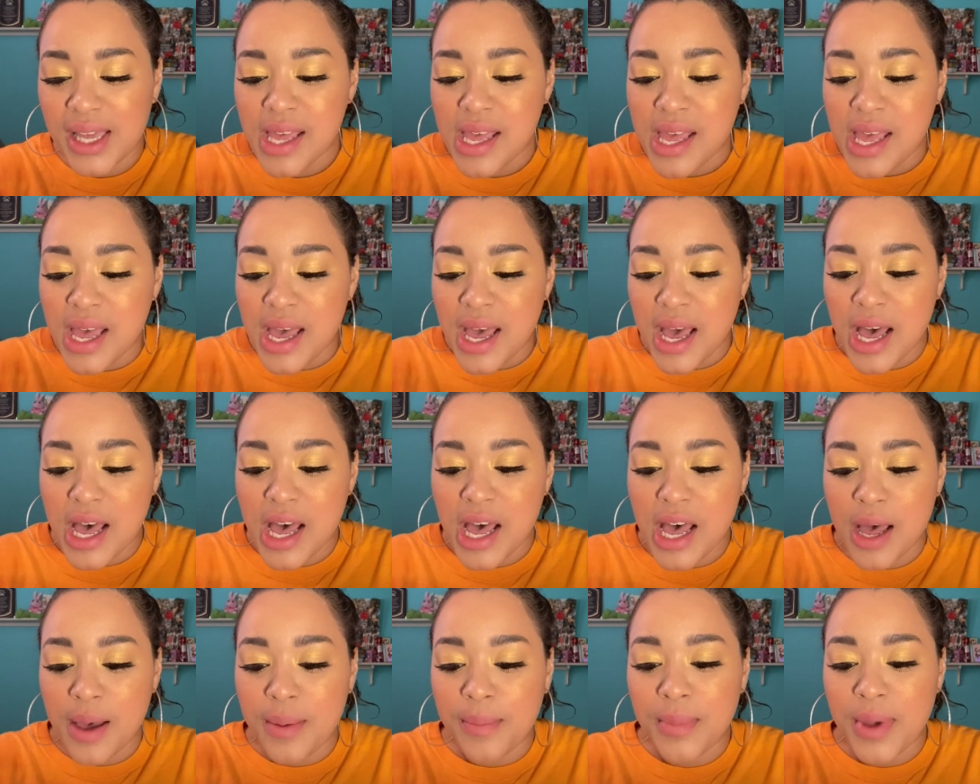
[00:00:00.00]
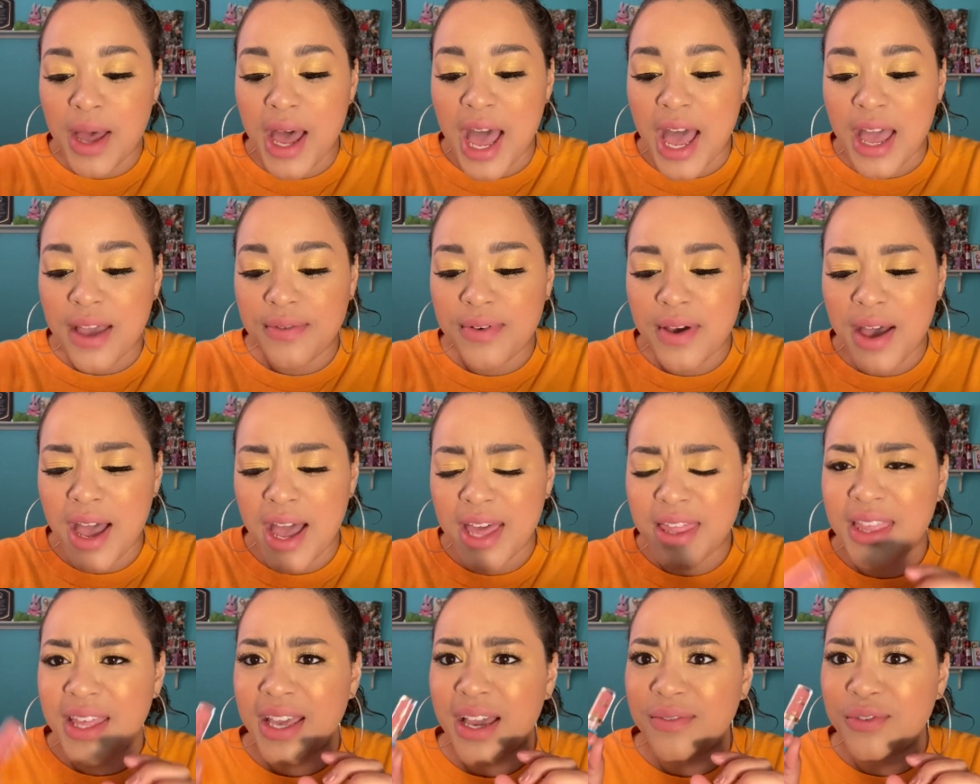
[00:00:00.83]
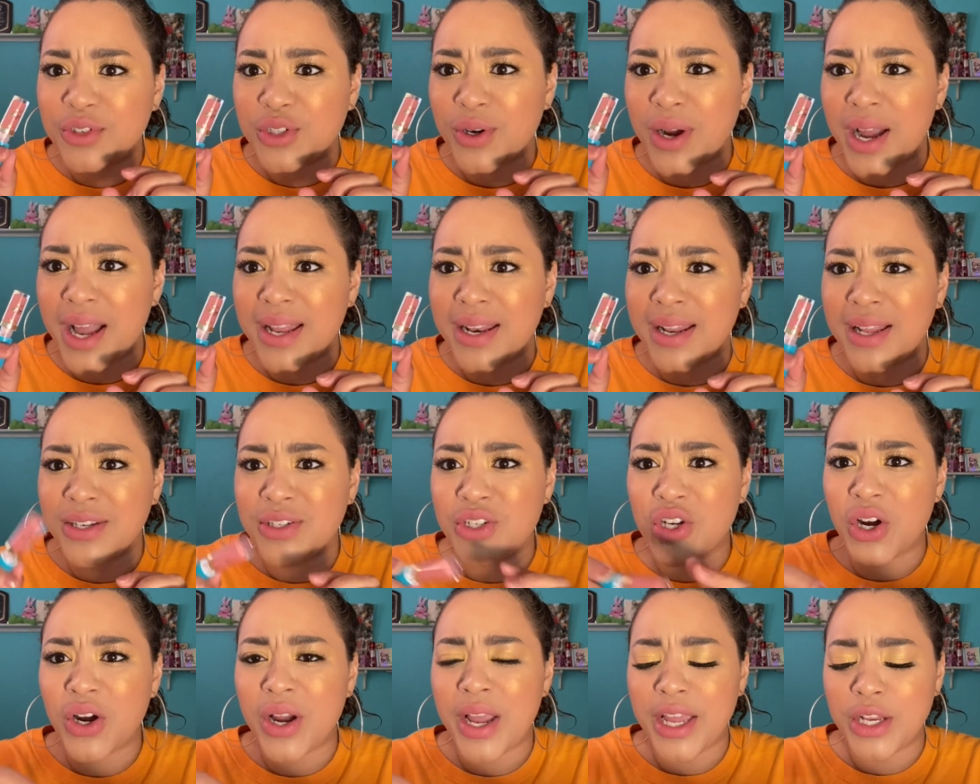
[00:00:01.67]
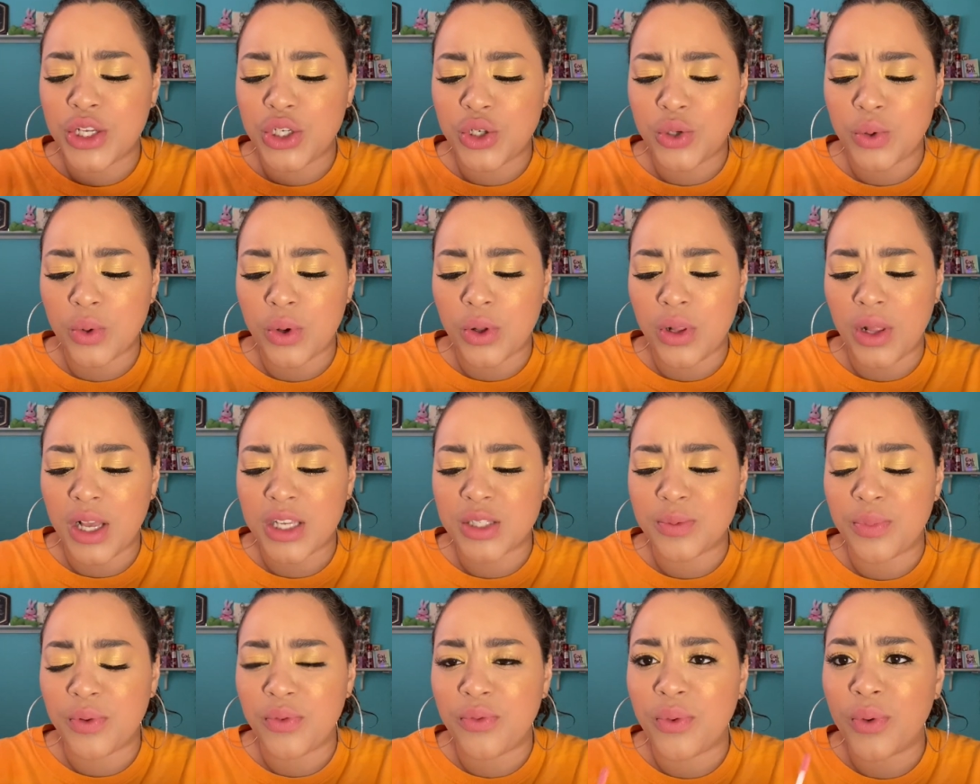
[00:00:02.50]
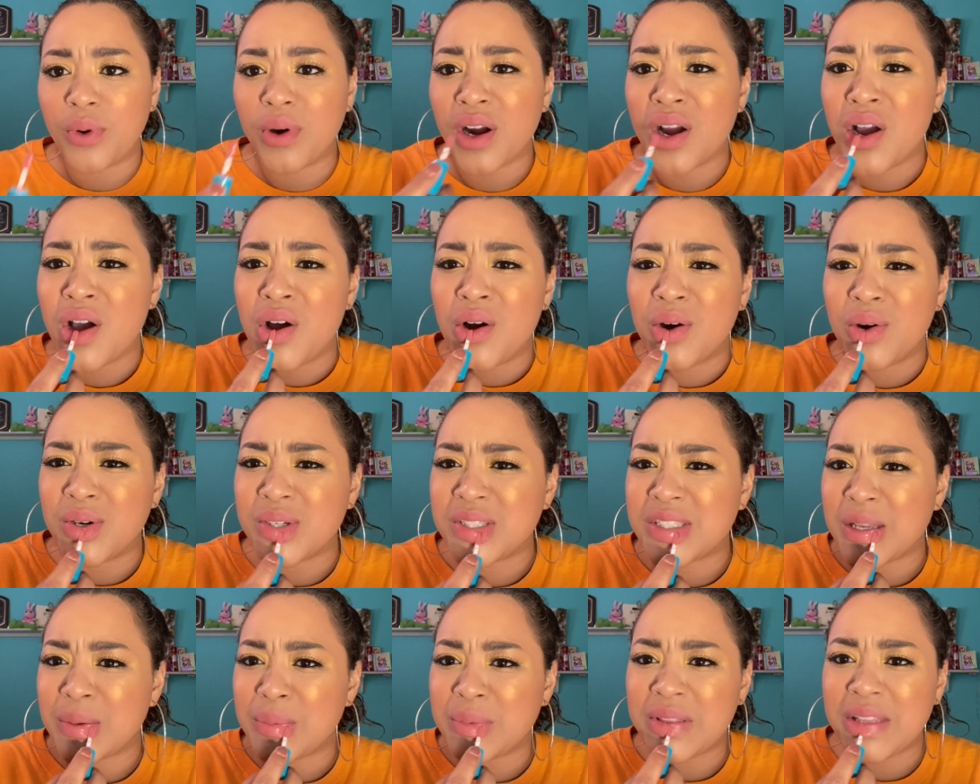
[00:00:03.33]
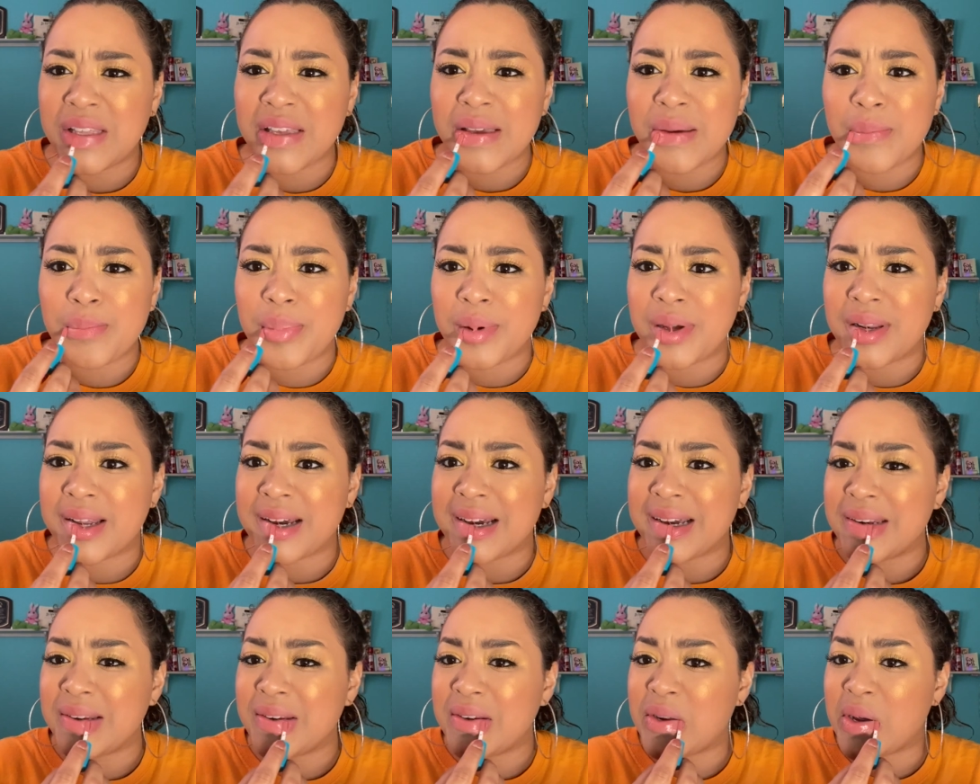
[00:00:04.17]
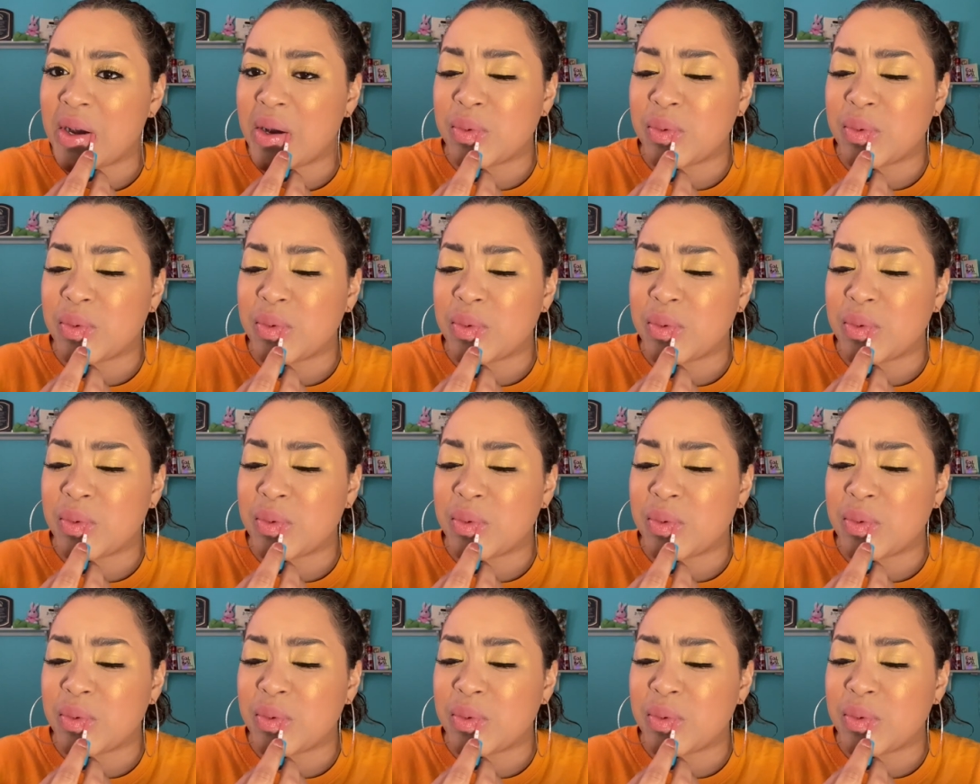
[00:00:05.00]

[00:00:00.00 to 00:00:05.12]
Um, I've, I think I've tried a Tarte H2O gloss before or something, but I don't know.